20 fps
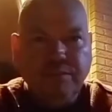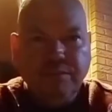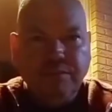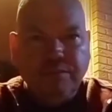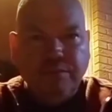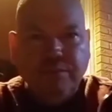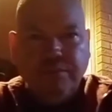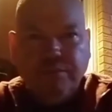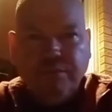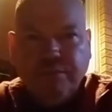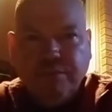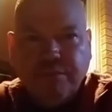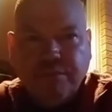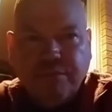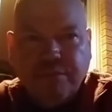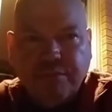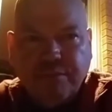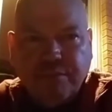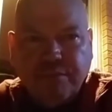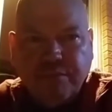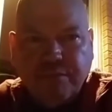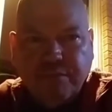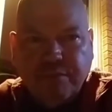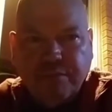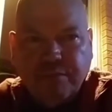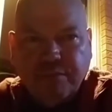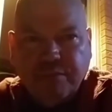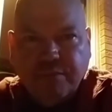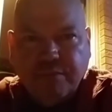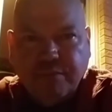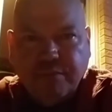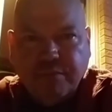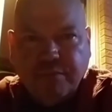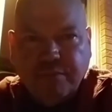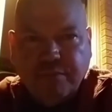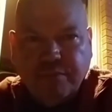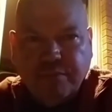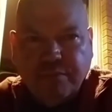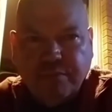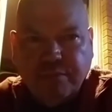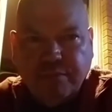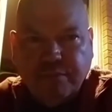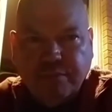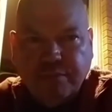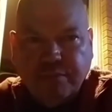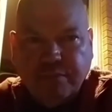No one is speaking in this clip.